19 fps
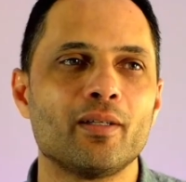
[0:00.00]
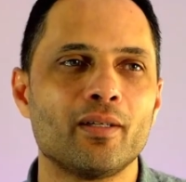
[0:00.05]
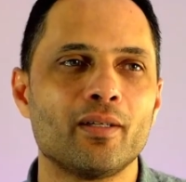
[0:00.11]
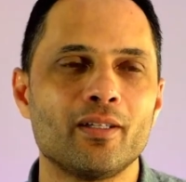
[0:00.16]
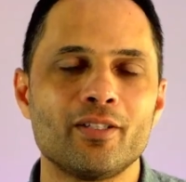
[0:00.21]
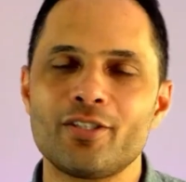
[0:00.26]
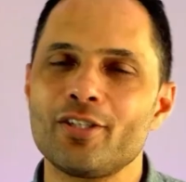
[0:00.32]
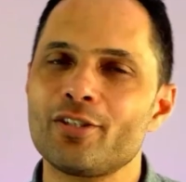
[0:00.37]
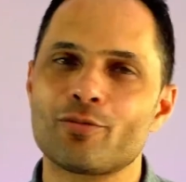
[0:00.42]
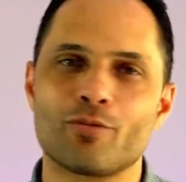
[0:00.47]

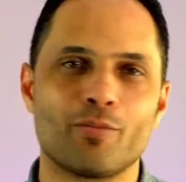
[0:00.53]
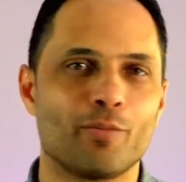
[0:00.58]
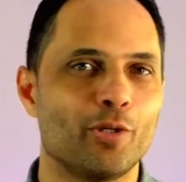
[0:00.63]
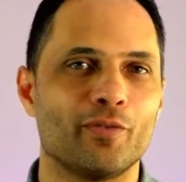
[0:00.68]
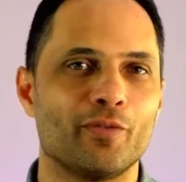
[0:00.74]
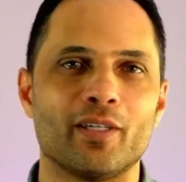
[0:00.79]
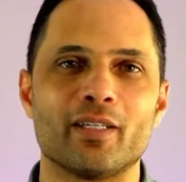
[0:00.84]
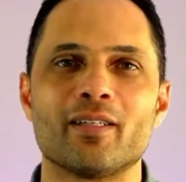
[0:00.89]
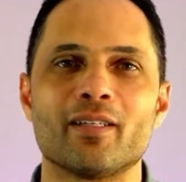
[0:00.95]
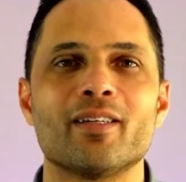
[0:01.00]
just remove
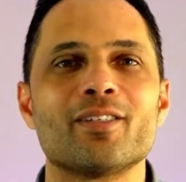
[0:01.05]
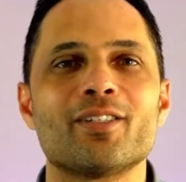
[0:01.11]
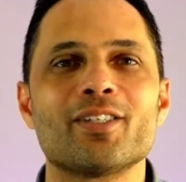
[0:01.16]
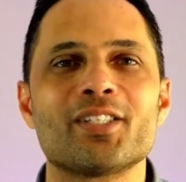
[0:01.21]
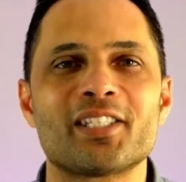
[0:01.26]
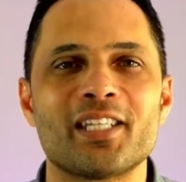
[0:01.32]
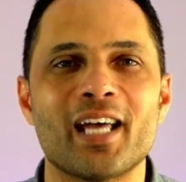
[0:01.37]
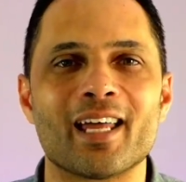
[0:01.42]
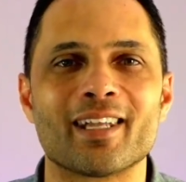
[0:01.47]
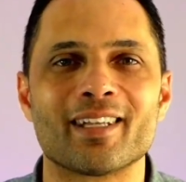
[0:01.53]
it. Just
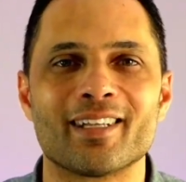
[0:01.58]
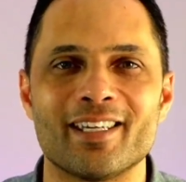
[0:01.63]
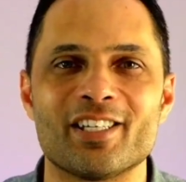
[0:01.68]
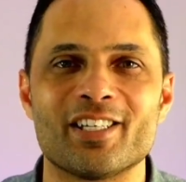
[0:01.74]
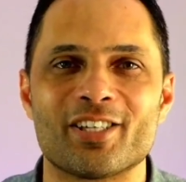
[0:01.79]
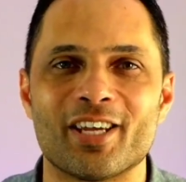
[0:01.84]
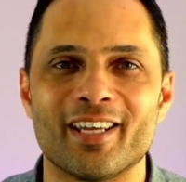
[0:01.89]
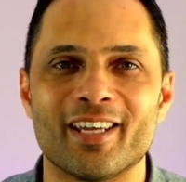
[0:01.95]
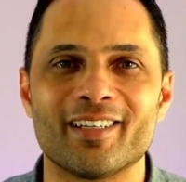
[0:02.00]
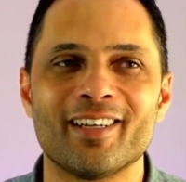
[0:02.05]
start lead
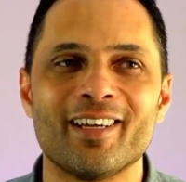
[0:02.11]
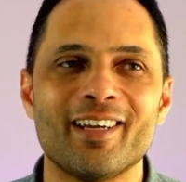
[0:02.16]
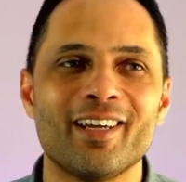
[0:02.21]
gen.